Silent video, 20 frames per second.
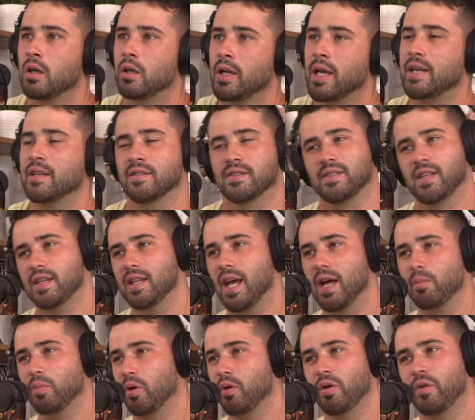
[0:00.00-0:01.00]
He didn't say
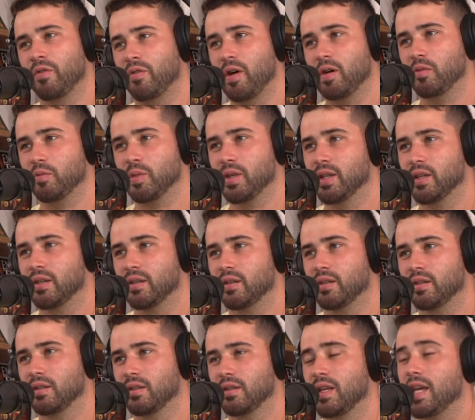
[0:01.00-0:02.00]
that, bro. It, don't fuck with me. Yeah,
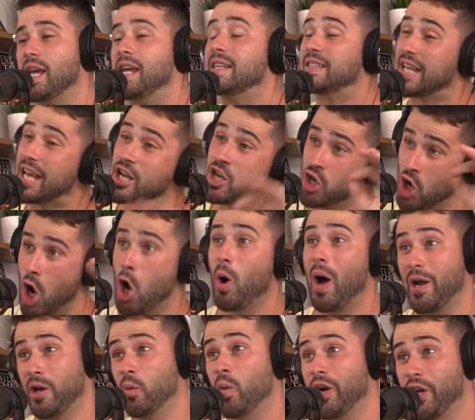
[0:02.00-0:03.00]
listen he said, me. no,
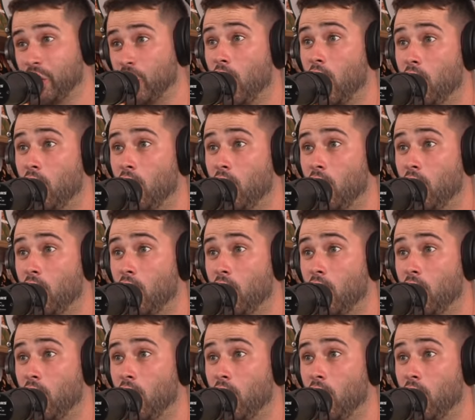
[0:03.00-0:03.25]
I don't want to